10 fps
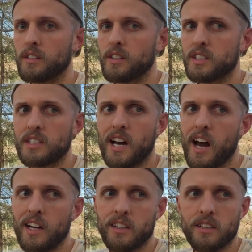It's
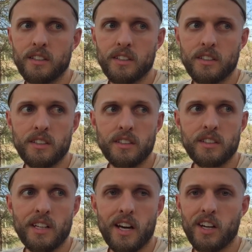not
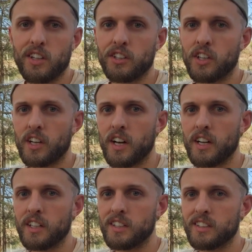a
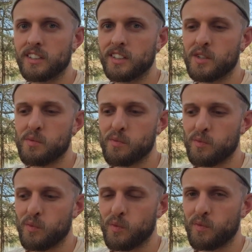clear-cut
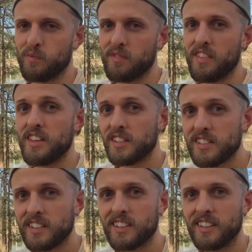
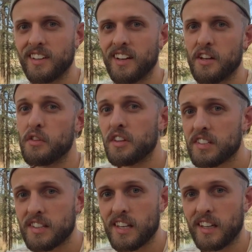this
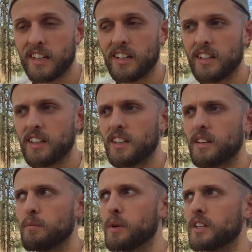thing,
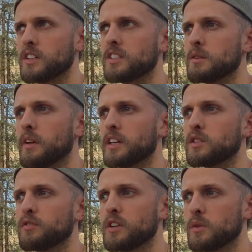but it does seem like
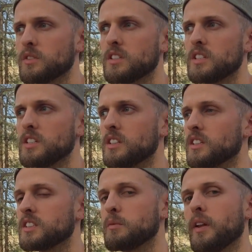it's a frequency. It
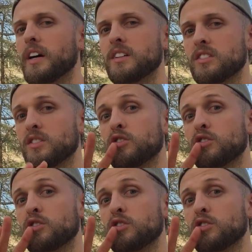does seem like it's a